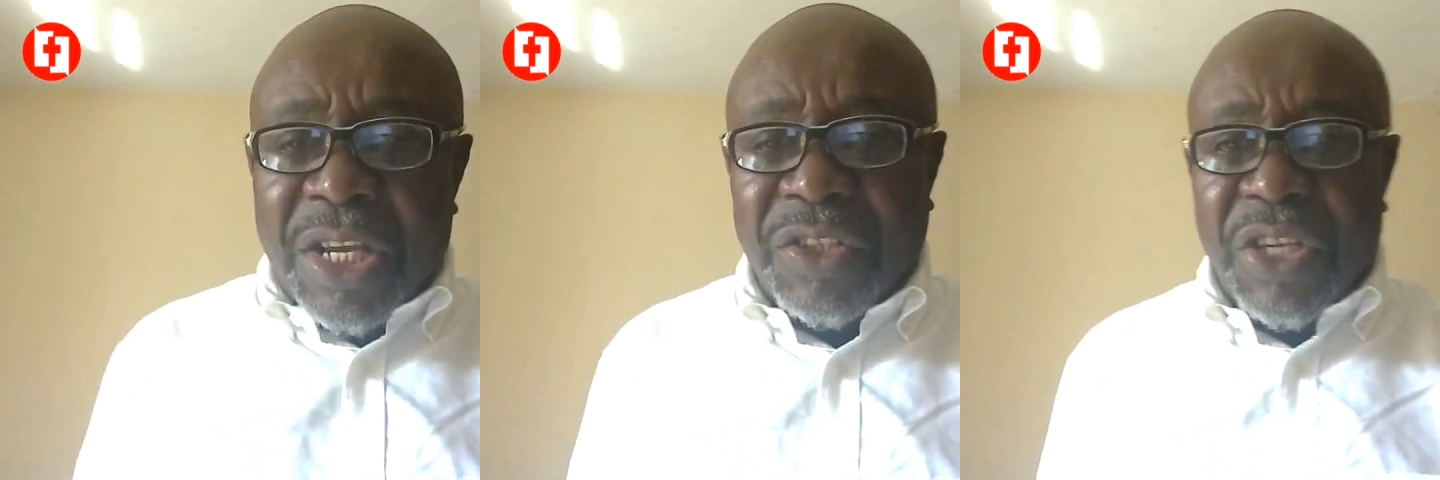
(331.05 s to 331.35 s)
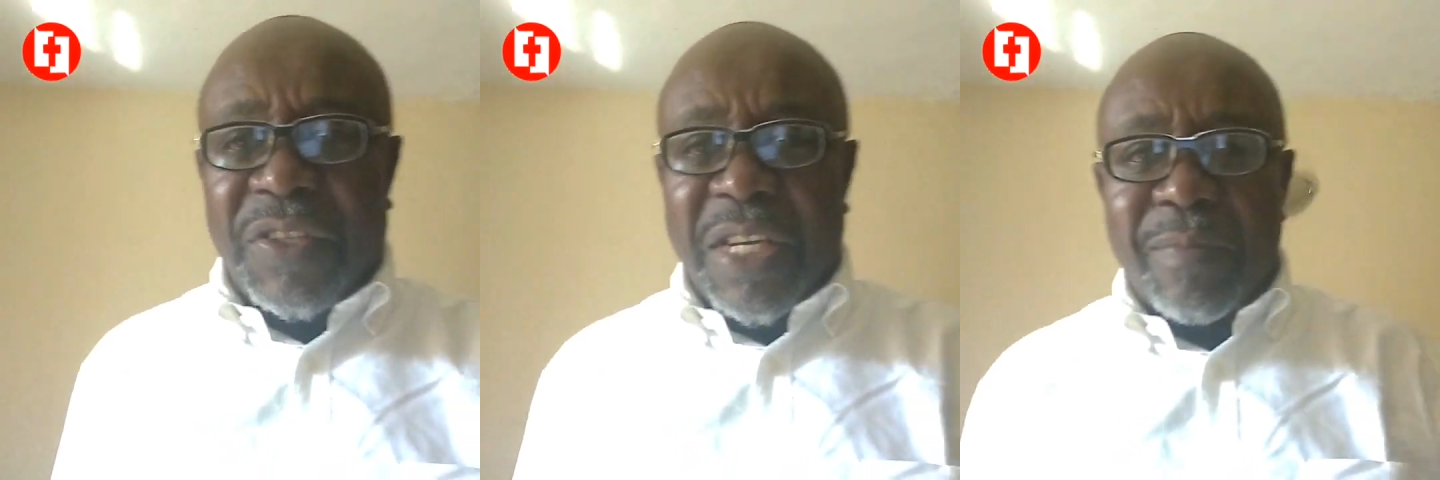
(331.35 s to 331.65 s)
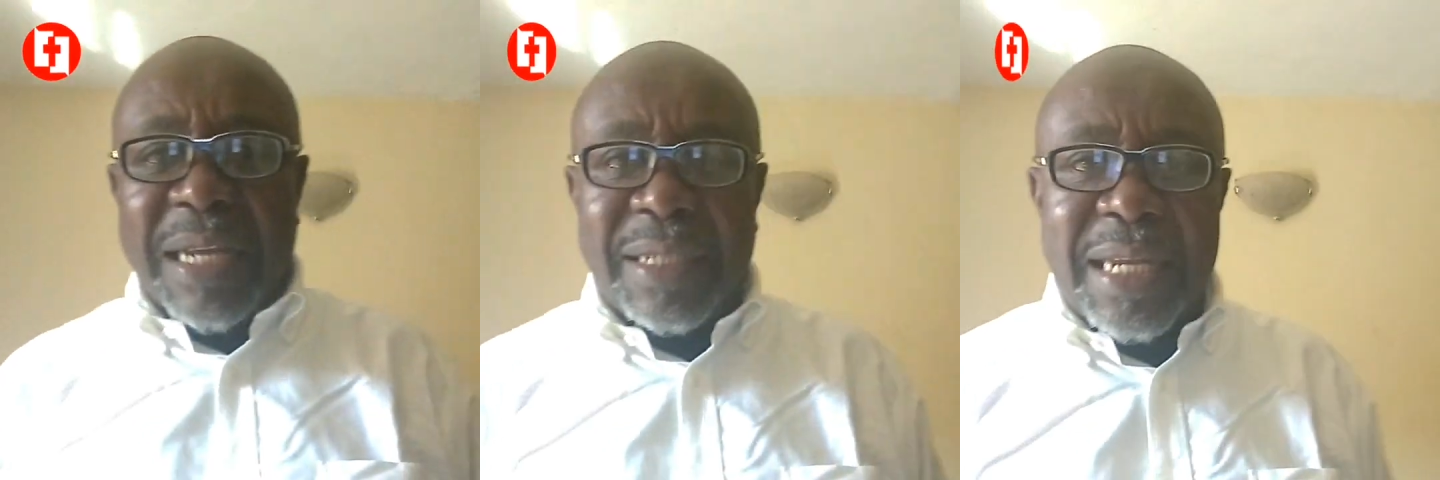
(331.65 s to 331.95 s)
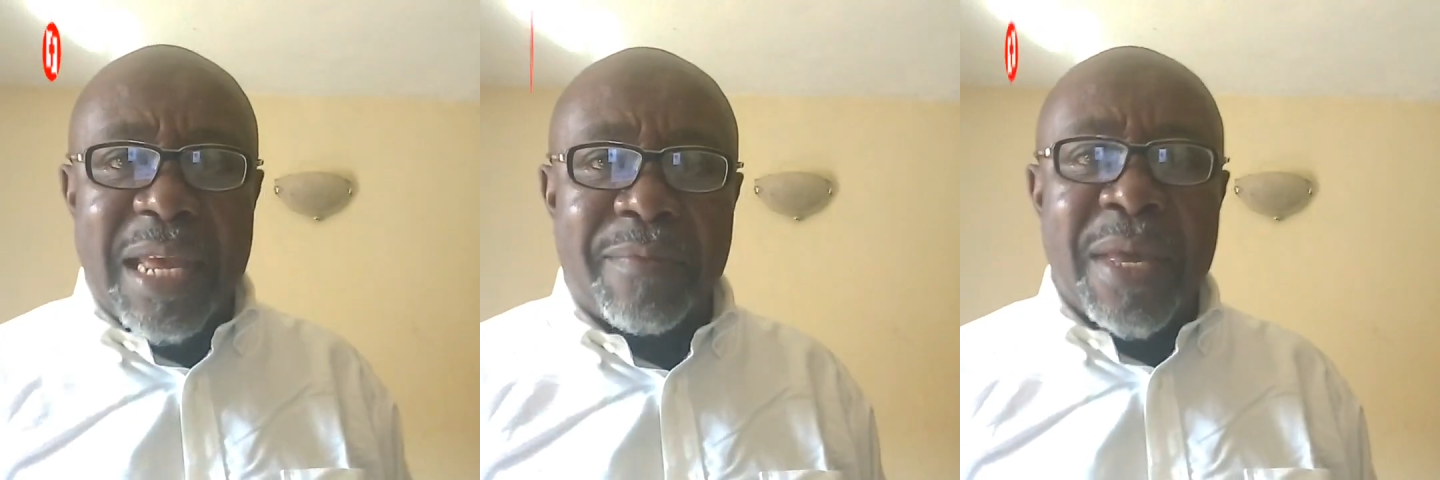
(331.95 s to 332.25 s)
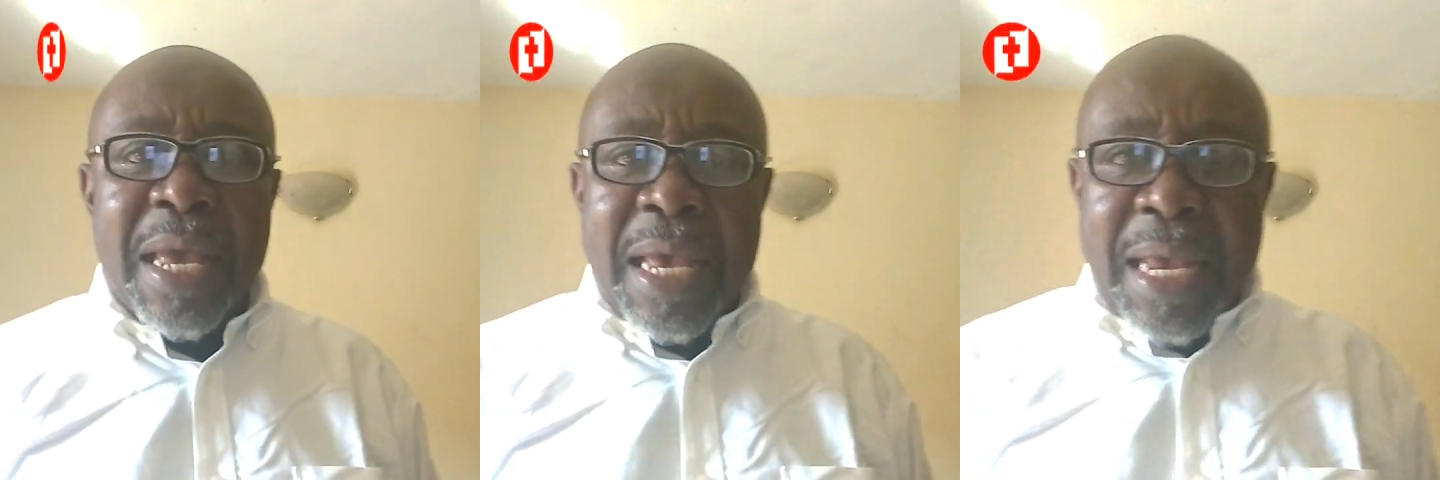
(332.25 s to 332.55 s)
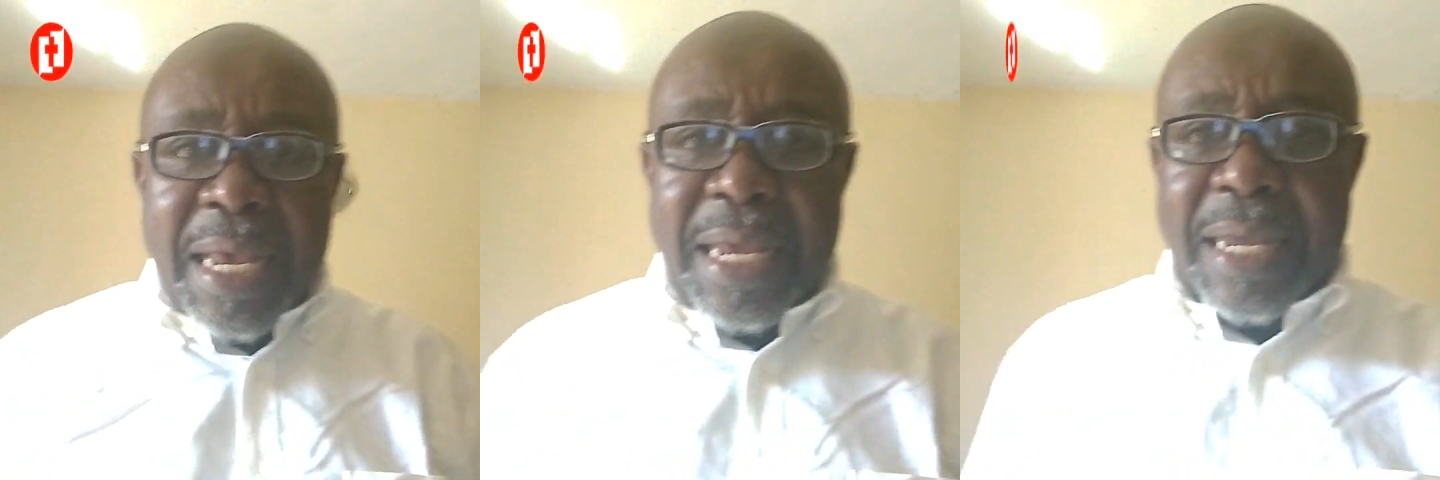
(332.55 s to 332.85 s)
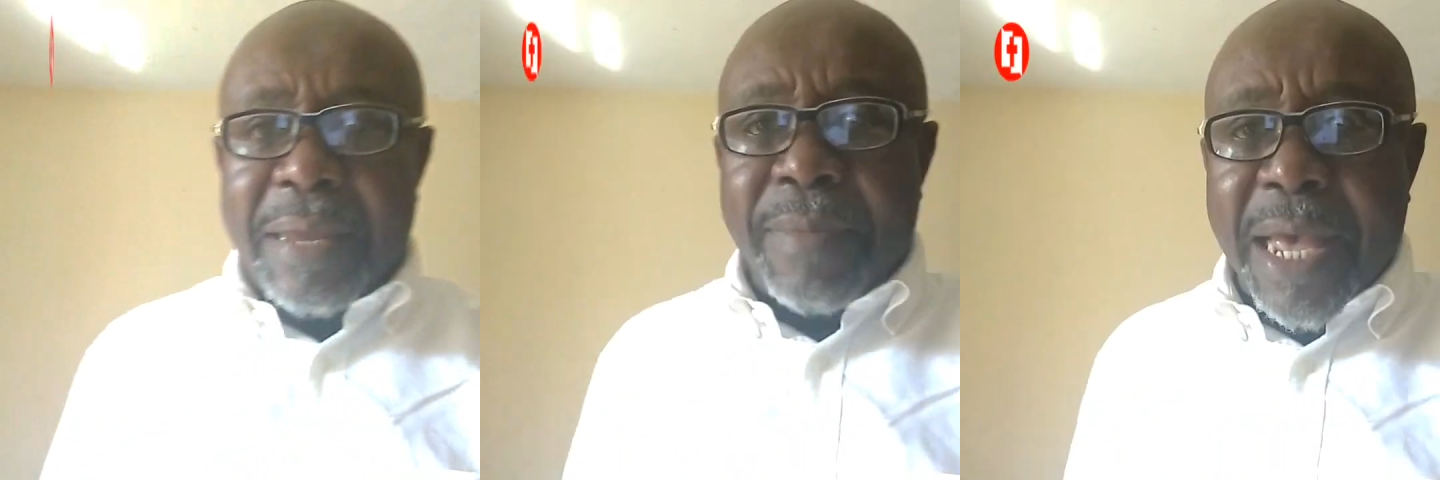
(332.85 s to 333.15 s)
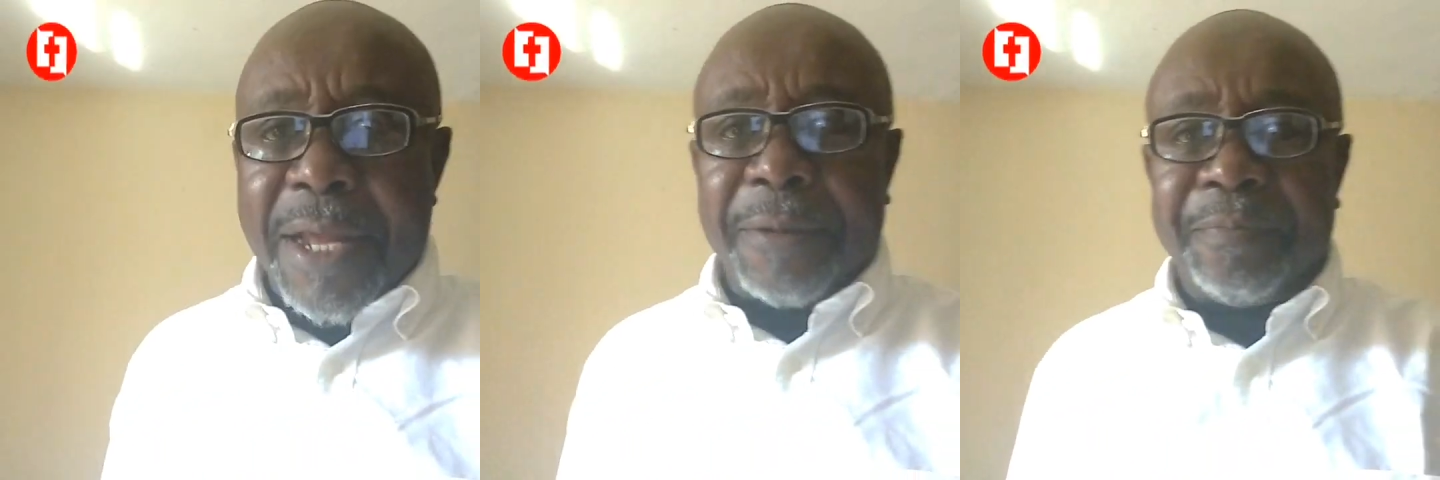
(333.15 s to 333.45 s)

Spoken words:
In Jesus' mighty name, amen.